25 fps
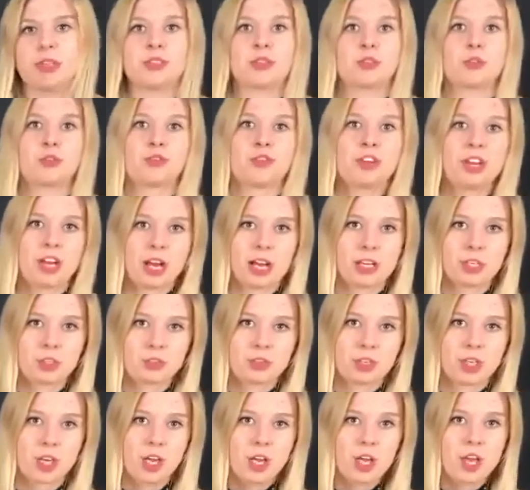plus
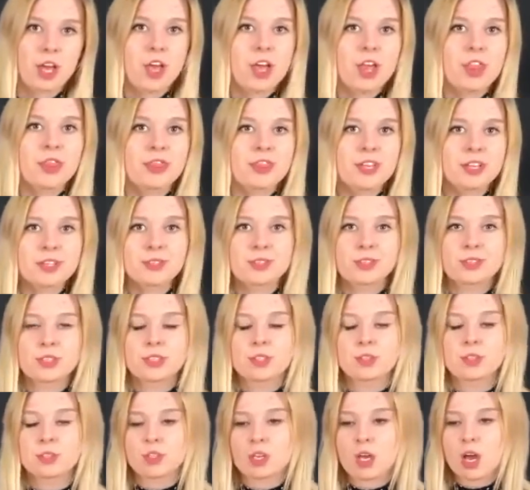300. This
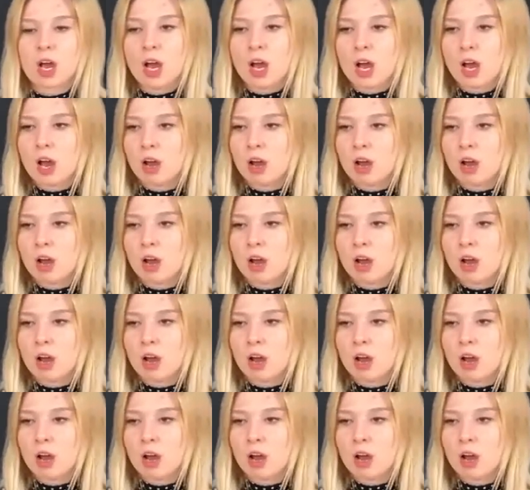is